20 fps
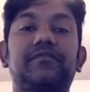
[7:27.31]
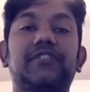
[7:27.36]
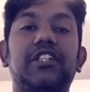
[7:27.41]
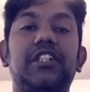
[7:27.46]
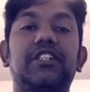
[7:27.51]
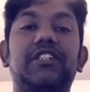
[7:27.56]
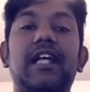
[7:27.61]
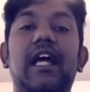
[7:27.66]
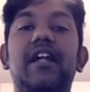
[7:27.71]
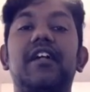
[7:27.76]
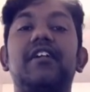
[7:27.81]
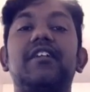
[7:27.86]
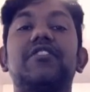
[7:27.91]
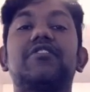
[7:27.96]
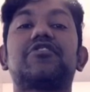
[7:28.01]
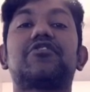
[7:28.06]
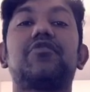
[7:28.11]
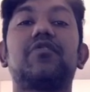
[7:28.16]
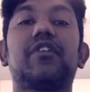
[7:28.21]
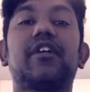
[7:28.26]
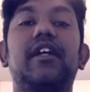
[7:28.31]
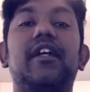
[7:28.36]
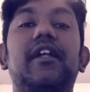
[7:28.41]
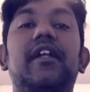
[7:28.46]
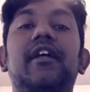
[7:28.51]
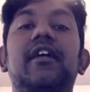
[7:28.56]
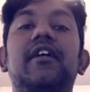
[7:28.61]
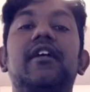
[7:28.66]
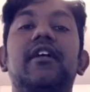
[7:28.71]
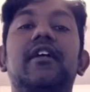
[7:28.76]
Saturn is crooked.
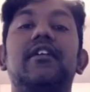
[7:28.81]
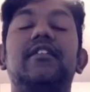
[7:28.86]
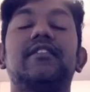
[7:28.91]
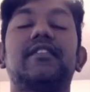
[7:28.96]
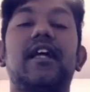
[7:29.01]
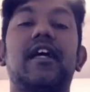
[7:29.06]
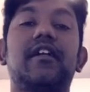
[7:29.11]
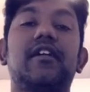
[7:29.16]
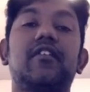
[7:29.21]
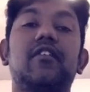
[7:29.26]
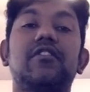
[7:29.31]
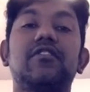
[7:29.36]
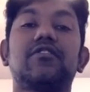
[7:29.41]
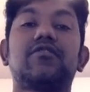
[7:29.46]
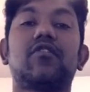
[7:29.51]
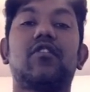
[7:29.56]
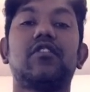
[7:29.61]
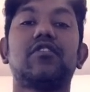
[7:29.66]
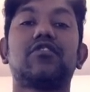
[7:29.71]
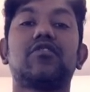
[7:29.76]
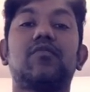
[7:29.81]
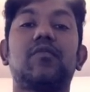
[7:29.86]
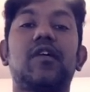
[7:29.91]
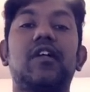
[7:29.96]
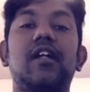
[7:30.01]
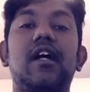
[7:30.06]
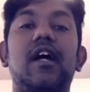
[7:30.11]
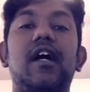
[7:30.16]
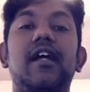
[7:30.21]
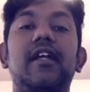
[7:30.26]
Saturn is also
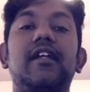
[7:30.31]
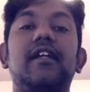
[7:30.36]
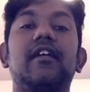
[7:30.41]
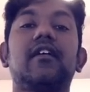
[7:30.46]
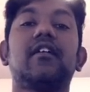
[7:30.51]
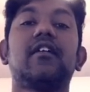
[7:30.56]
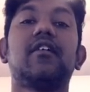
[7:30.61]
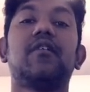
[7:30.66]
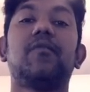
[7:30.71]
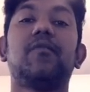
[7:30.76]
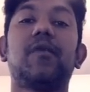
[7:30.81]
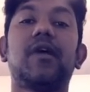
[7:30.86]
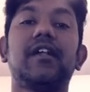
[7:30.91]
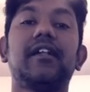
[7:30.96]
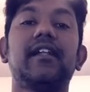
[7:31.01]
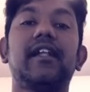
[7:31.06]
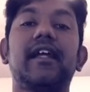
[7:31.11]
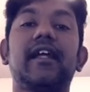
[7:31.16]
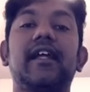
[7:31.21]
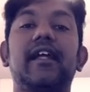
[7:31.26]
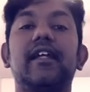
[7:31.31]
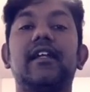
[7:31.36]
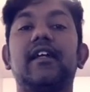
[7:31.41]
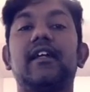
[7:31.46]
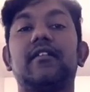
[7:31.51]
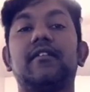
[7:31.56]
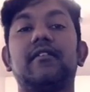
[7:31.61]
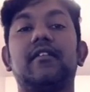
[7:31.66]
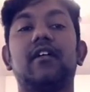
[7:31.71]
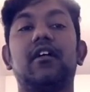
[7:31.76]
one-eyed, one-legged.
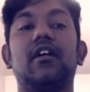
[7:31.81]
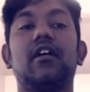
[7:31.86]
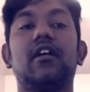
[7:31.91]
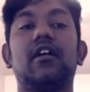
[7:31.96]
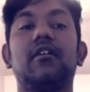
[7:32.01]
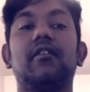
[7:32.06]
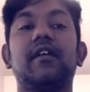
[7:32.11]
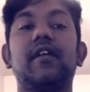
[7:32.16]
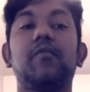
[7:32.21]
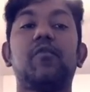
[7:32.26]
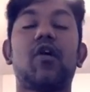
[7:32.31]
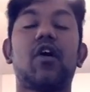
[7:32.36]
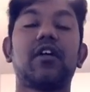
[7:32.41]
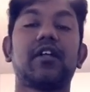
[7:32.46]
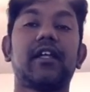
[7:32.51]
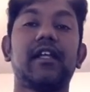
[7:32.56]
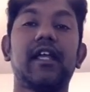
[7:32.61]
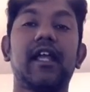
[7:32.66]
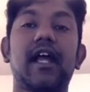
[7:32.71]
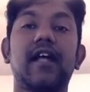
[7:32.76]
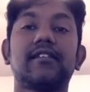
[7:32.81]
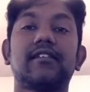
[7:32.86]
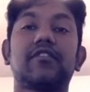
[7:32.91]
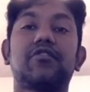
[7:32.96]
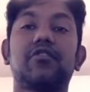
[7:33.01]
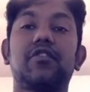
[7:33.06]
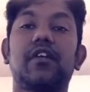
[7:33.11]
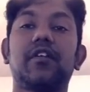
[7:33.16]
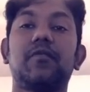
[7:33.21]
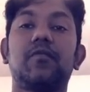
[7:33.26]
He has a
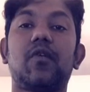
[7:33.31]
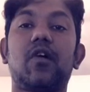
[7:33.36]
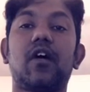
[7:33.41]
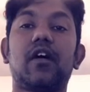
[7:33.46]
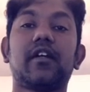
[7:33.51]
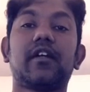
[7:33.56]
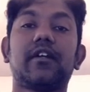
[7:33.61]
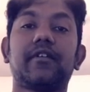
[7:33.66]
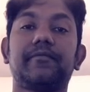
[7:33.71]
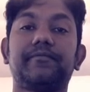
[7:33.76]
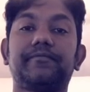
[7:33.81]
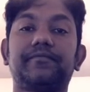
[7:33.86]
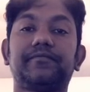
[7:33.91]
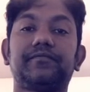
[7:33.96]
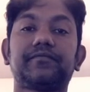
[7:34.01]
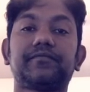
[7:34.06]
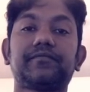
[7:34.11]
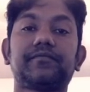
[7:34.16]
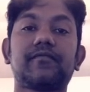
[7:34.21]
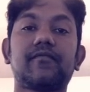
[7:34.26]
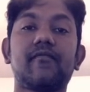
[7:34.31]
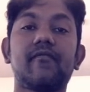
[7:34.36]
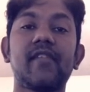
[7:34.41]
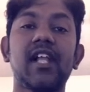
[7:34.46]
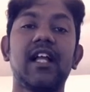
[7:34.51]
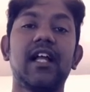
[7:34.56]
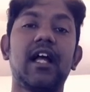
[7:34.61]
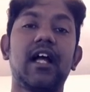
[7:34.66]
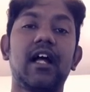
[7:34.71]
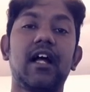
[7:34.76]
crooked walk.
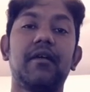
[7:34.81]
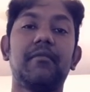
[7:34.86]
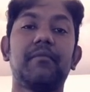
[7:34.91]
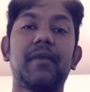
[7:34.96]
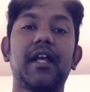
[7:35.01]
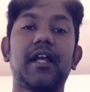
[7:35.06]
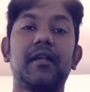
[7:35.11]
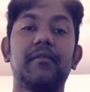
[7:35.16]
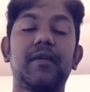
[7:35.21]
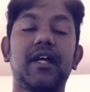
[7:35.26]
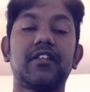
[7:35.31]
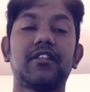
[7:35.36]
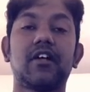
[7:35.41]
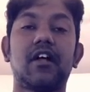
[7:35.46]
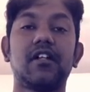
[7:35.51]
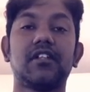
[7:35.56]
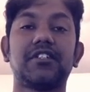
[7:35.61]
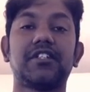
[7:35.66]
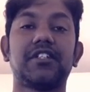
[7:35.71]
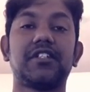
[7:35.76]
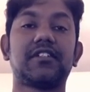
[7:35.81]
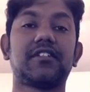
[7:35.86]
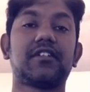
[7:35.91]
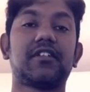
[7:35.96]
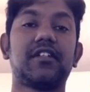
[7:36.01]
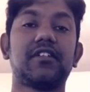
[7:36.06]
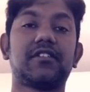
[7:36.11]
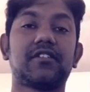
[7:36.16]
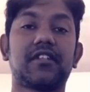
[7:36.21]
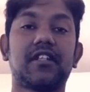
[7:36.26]
In mythology,
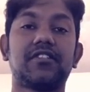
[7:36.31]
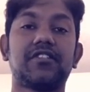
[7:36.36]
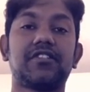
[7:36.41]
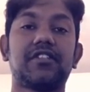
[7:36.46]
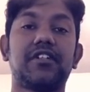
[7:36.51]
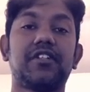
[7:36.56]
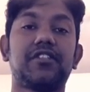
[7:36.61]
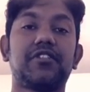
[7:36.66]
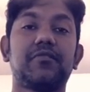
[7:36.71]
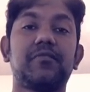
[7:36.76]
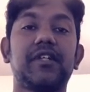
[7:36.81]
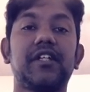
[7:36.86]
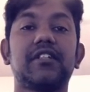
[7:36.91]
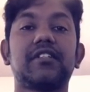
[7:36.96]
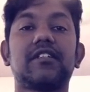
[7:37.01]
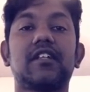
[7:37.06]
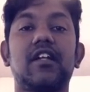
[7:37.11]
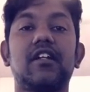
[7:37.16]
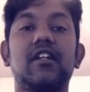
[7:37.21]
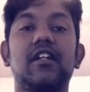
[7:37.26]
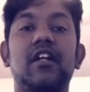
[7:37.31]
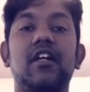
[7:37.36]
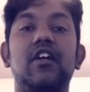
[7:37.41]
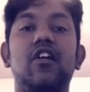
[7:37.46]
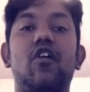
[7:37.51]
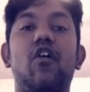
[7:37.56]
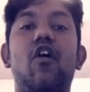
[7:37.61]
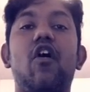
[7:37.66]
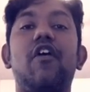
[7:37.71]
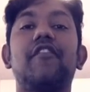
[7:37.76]
it's considered to be a son
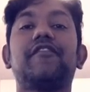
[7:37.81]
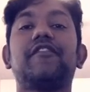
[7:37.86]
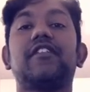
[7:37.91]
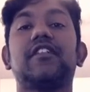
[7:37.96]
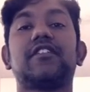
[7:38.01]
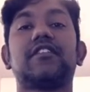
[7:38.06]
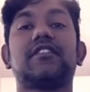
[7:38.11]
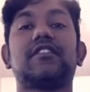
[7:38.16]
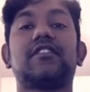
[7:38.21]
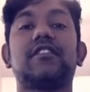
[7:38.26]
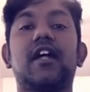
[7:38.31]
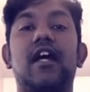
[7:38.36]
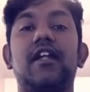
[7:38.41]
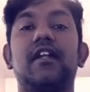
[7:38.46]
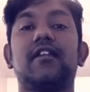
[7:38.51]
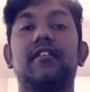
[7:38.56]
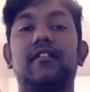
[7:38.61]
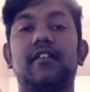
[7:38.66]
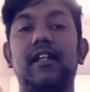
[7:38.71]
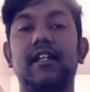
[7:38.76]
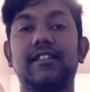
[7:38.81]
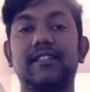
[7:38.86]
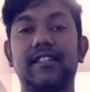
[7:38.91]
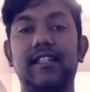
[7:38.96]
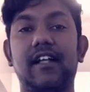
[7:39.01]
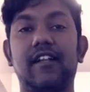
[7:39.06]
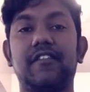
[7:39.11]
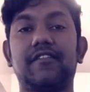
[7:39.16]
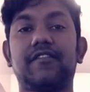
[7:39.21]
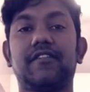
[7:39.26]
of the sun
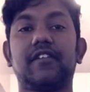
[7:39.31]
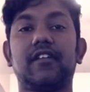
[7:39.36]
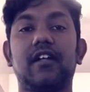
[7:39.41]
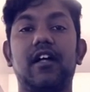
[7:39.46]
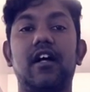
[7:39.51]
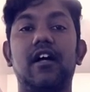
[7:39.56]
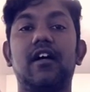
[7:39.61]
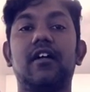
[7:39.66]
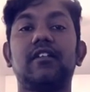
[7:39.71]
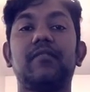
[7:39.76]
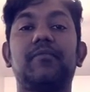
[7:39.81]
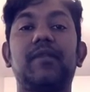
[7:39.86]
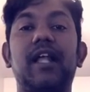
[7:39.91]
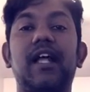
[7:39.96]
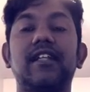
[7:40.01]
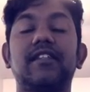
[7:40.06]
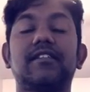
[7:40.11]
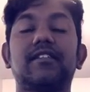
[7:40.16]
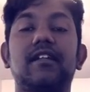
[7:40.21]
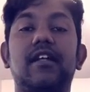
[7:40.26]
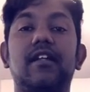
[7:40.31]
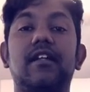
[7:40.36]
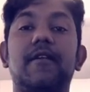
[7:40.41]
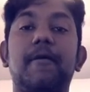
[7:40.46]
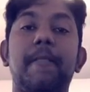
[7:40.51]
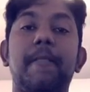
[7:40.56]
itself, the planet Sun.